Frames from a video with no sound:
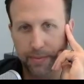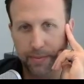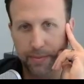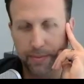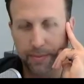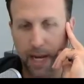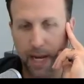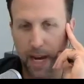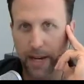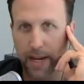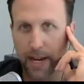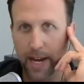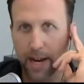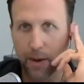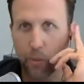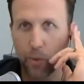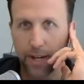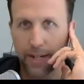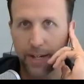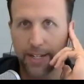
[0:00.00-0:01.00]

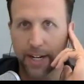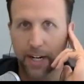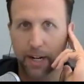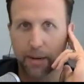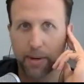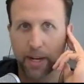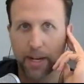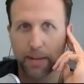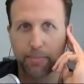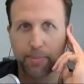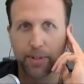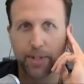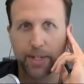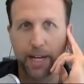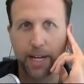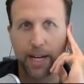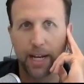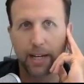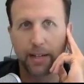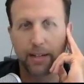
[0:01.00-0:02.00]
Not 1 terabyte per
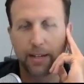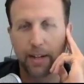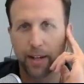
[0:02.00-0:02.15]
day.